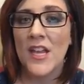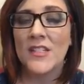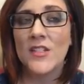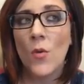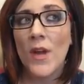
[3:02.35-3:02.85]

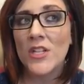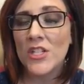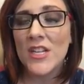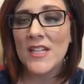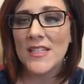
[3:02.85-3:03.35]
And so when
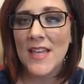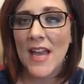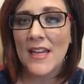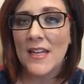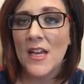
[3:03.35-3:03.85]
she
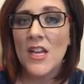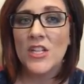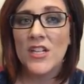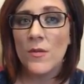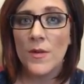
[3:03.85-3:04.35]
decided
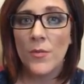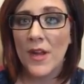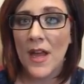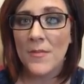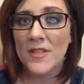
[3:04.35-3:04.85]
she would
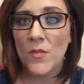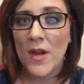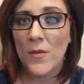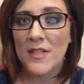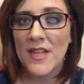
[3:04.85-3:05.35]
bring up this
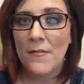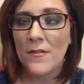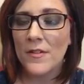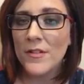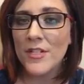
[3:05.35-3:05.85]
21-day
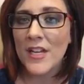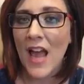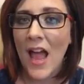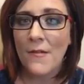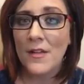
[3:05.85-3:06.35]
revolution,
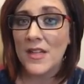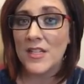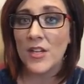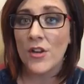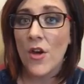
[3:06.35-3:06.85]
I really
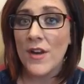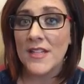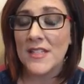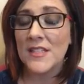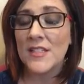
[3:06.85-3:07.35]
took
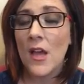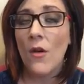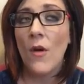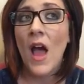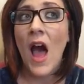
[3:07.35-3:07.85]
notice. And
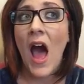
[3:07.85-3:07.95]
so